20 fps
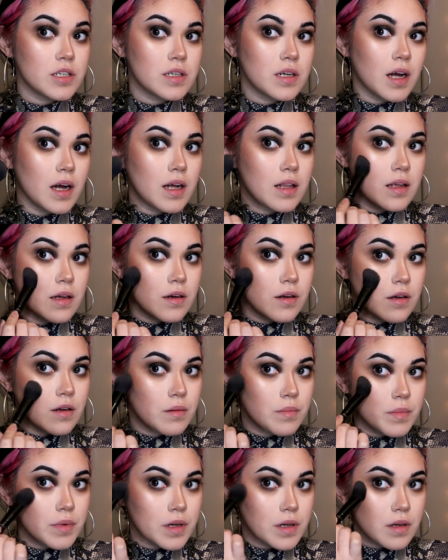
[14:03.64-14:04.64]
and highlight
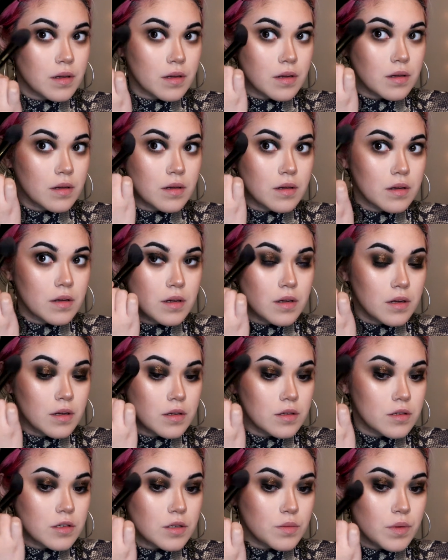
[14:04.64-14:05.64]
on, but
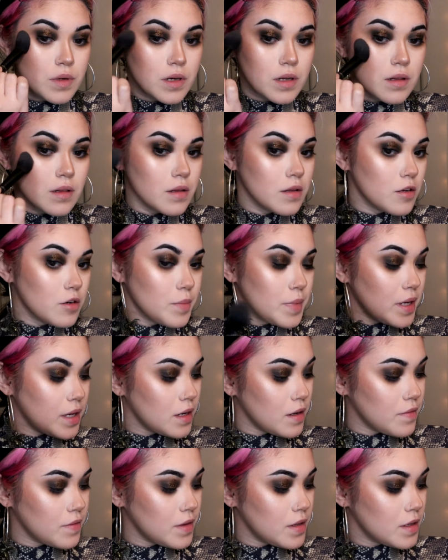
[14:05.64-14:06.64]
just want a little bit
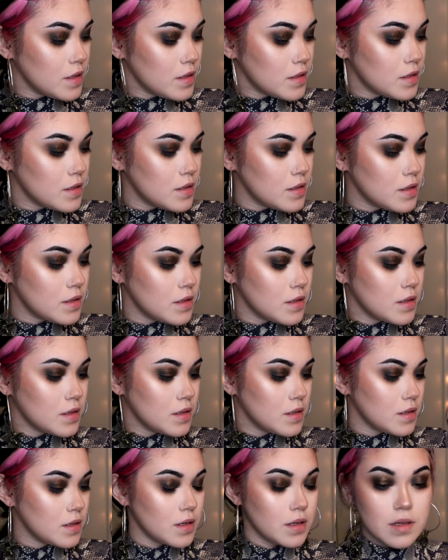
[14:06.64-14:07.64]
of this
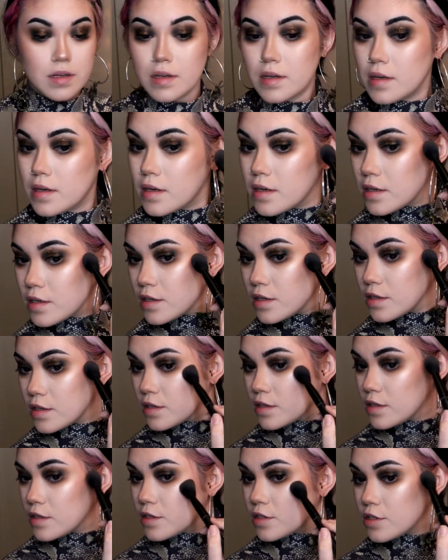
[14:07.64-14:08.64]

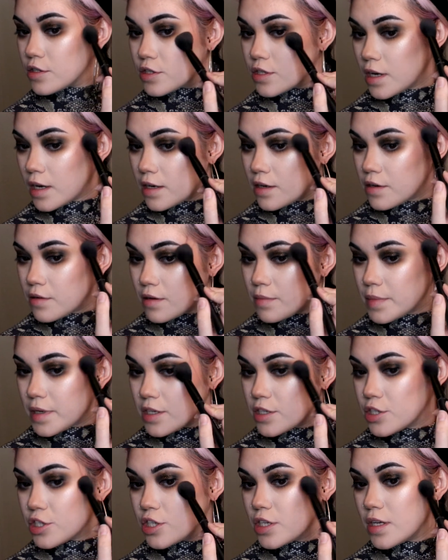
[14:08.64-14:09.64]
shadow on my
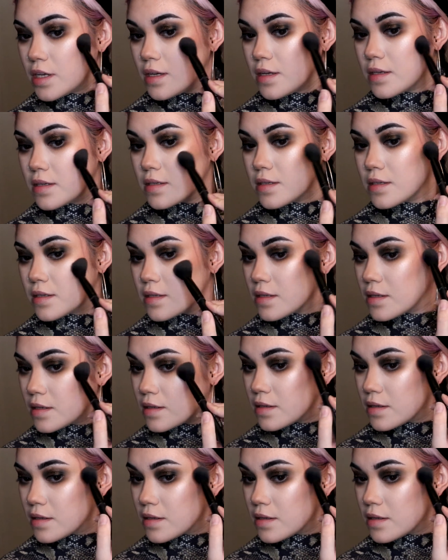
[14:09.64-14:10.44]
cheeks.